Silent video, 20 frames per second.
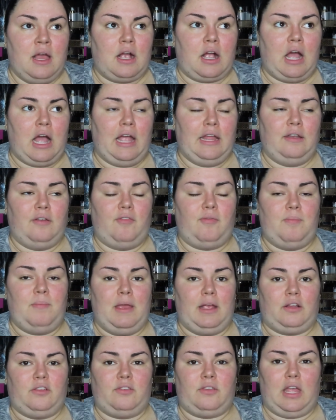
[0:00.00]
kind of
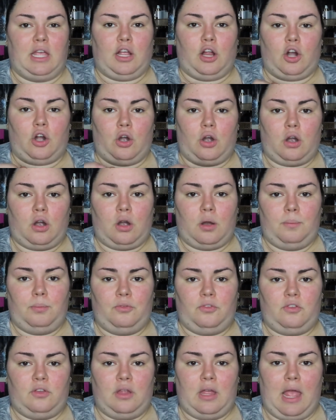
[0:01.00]
mix like
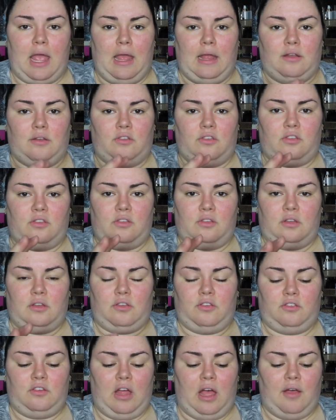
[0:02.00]
herbs and
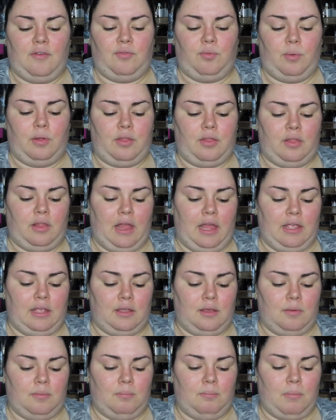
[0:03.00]
stuff with
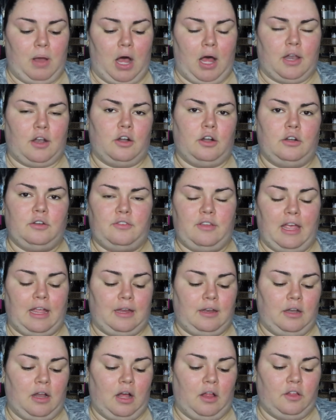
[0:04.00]
like modern
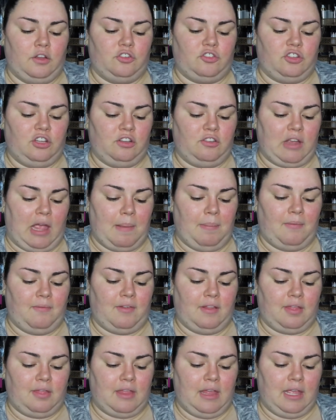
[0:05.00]
technology type
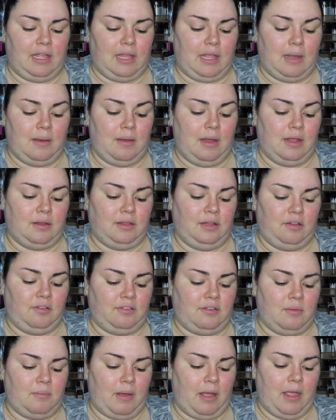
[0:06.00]
of a thing, and at
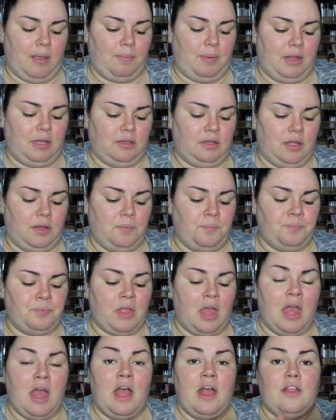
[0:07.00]
least in my opinion,
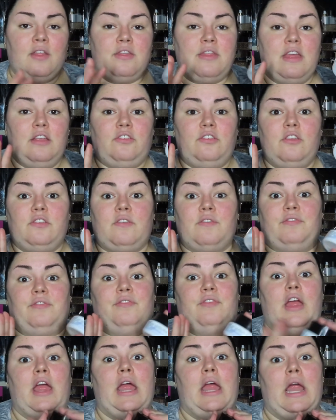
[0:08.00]
this is
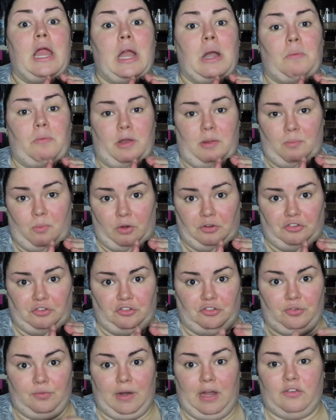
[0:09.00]
very
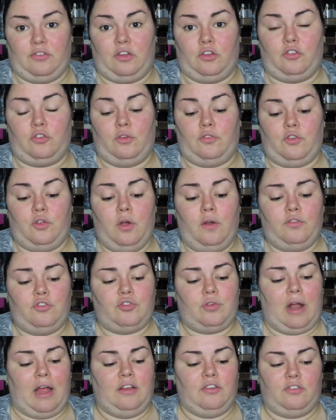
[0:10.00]
moisturizing. So if you have
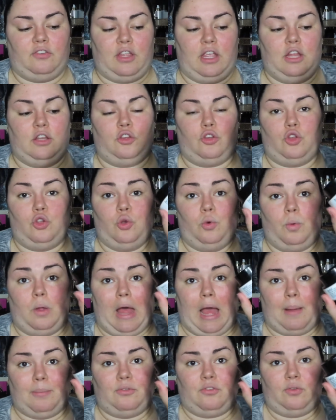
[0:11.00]
dry skin, you will
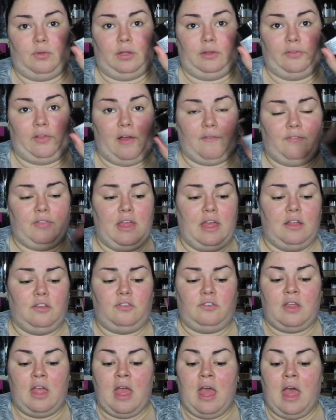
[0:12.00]
absolutely love
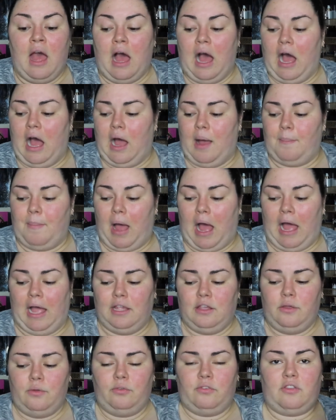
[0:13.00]
this.
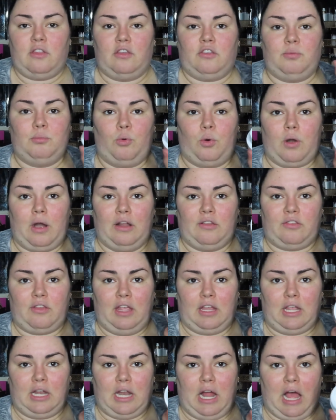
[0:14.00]
I use this more as
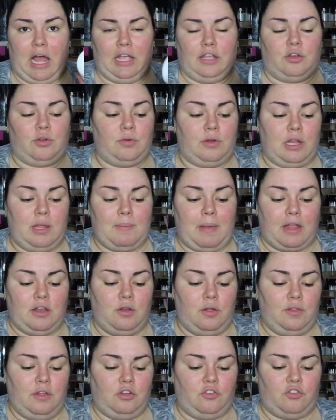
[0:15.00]
like an eye cream. I
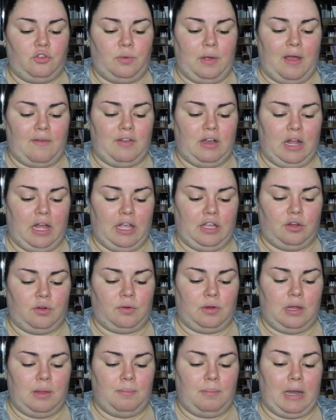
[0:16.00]
know they do have an eye
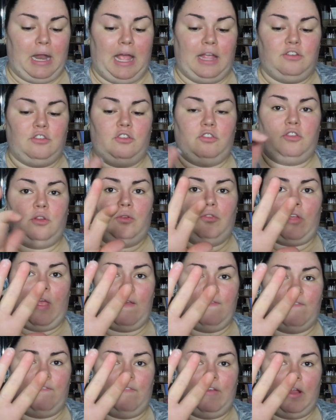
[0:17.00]
cream, but I just use
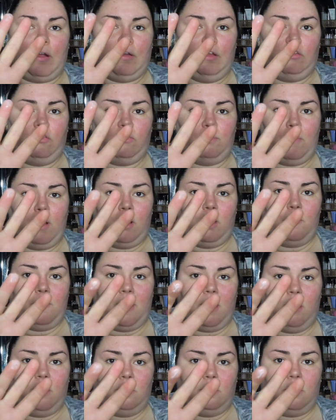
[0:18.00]
a very small
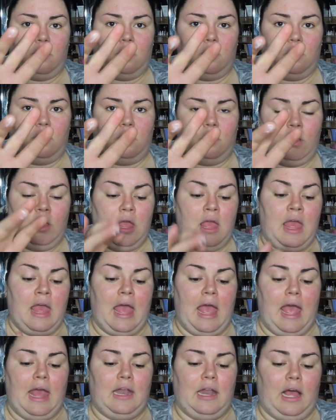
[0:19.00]
amount
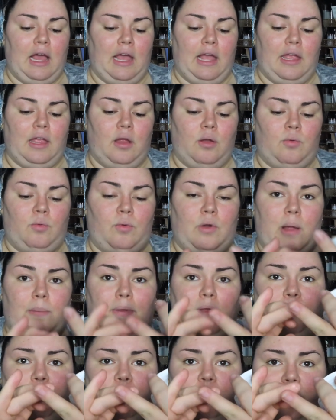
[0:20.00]
and I rub
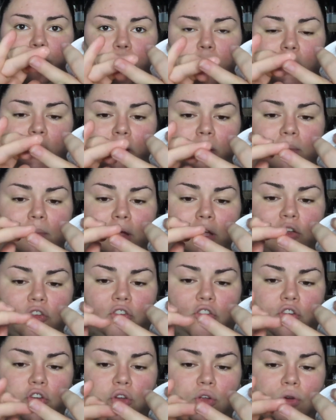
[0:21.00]
it between my
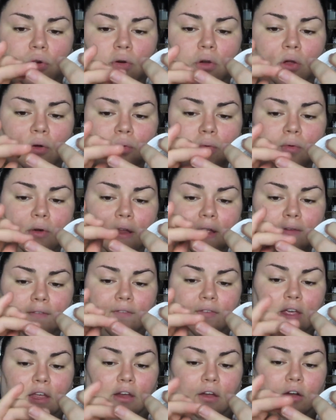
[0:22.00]
two ring
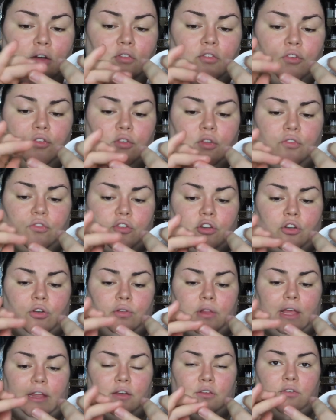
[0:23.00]
fingers, because those are your
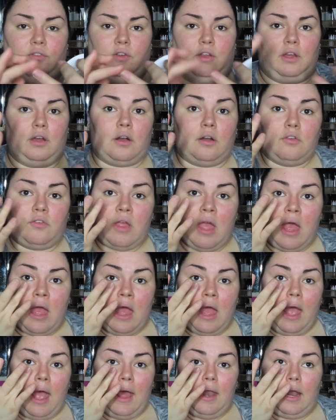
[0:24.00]
lightest fingers,
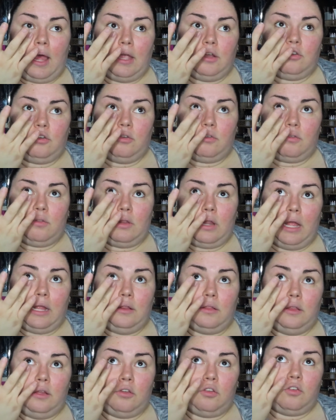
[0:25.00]
and I just
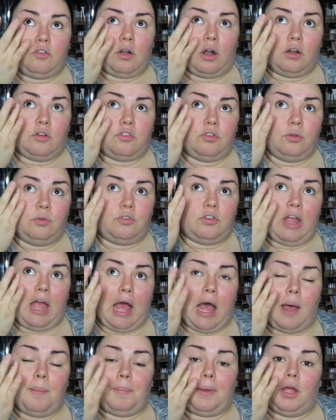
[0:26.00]
lightly start to
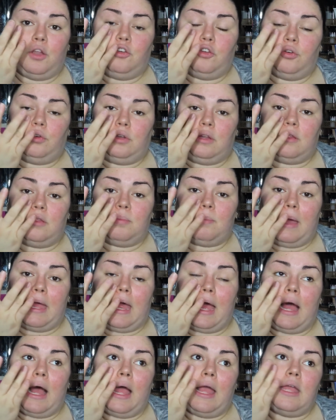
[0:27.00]
tap underneath my
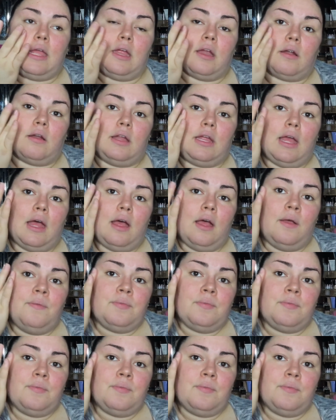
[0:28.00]
eye area.